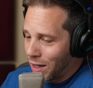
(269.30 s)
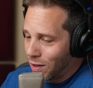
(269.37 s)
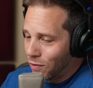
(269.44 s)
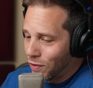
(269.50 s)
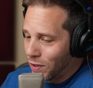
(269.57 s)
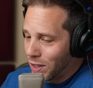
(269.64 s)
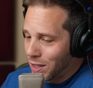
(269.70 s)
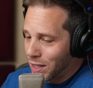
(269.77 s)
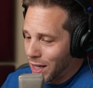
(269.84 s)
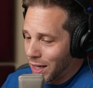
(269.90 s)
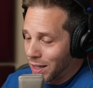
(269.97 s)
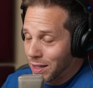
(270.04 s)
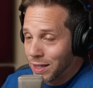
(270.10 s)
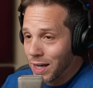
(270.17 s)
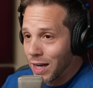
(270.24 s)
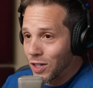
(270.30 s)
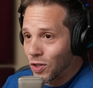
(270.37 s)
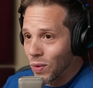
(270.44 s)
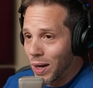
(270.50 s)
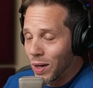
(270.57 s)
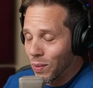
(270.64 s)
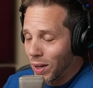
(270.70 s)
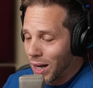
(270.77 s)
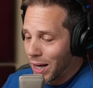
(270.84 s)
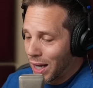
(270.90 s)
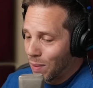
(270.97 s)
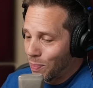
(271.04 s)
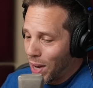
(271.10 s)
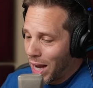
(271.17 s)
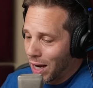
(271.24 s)
Mm. And Finn's like, this guy's right. We got
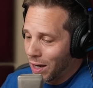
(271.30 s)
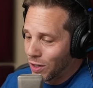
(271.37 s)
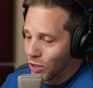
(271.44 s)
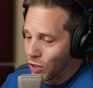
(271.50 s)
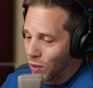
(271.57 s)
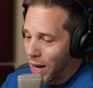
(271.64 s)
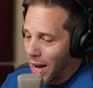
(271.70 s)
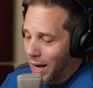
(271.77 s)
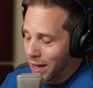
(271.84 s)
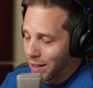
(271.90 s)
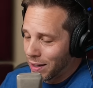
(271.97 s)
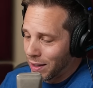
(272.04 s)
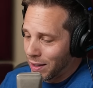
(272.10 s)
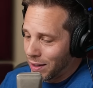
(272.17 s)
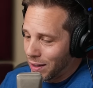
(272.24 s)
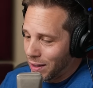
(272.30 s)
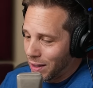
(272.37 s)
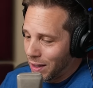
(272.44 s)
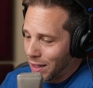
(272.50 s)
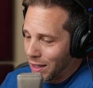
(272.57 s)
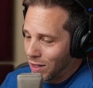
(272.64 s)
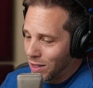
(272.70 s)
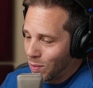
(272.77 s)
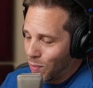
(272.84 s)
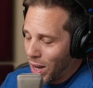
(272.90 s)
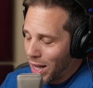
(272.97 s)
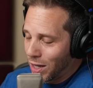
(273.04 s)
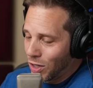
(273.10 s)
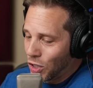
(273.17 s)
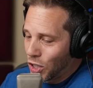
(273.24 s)
to get back on track. And he
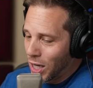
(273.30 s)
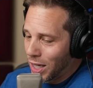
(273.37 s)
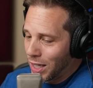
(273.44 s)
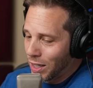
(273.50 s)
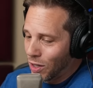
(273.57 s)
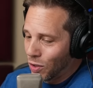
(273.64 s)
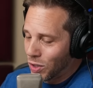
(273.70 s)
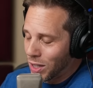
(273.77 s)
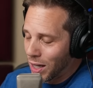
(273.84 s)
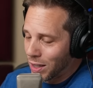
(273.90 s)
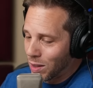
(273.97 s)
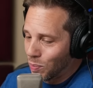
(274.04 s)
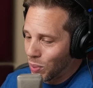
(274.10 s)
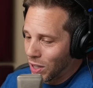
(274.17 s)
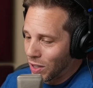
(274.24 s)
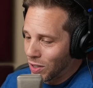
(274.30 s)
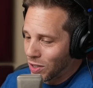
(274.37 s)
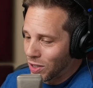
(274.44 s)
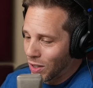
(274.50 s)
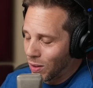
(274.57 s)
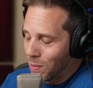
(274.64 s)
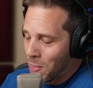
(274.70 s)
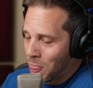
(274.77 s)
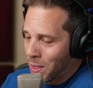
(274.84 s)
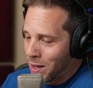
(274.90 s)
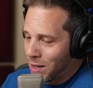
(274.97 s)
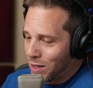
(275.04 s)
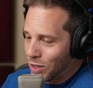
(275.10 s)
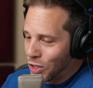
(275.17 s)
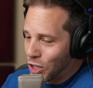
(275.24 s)
demanded JD go talk to Priest. So
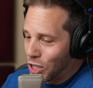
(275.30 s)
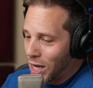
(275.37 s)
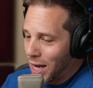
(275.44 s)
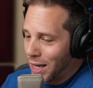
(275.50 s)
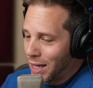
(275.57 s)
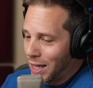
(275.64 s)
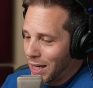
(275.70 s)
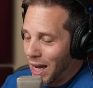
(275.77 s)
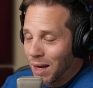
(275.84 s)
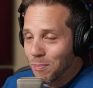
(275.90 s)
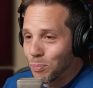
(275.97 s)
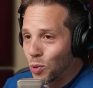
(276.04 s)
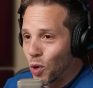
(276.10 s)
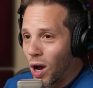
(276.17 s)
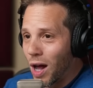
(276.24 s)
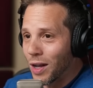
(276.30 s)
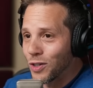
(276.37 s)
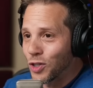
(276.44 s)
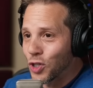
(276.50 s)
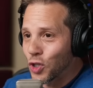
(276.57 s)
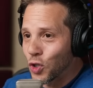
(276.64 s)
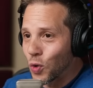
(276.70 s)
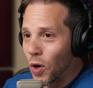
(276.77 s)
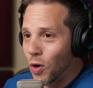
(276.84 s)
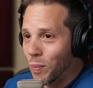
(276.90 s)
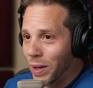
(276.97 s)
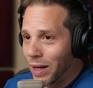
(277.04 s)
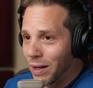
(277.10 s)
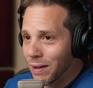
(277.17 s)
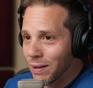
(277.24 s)
JD and Braun
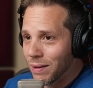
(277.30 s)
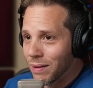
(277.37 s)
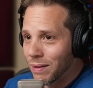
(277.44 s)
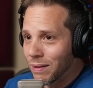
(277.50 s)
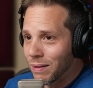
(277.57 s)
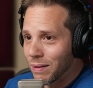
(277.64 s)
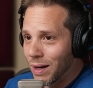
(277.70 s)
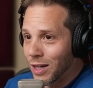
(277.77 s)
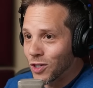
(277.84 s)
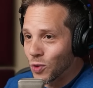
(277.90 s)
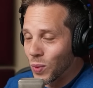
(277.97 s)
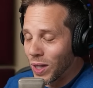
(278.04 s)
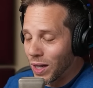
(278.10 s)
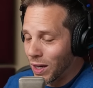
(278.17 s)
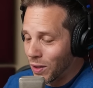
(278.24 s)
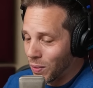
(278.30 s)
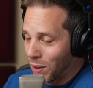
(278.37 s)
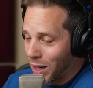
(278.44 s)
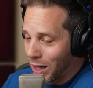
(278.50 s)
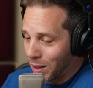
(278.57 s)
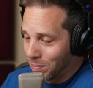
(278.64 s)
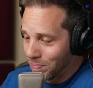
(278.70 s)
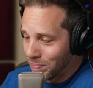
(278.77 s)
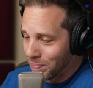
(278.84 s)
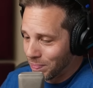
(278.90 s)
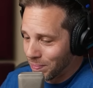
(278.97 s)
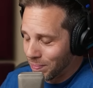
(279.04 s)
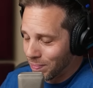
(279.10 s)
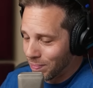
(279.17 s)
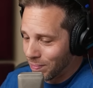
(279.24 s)
Strowman next week on Raw.
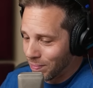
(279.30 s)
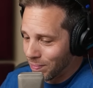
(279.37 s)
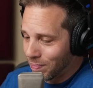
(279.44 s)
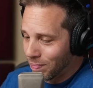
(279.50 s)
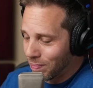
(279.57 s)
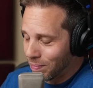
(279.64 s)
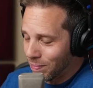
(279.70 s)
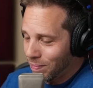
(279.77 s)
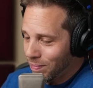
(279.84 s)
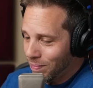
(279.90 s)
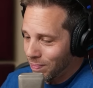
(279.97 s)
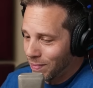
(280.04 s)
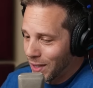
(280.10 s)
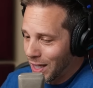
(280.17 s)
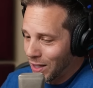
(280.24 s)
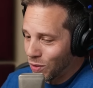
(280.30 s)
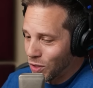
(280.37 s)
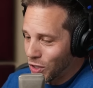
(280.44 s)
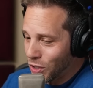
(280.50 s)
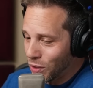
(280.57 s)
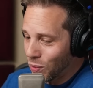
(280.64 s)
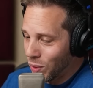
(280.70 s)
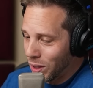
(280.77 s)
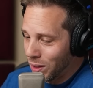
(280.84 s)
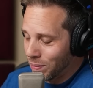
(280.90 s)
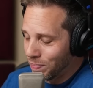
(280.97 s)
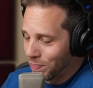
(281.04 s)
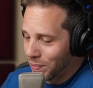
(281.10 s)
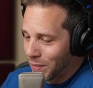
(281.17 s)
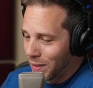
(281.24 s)
Well, it'll be quick. It sure
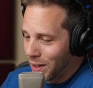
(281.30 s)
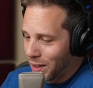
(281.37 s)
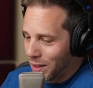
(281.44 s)
will.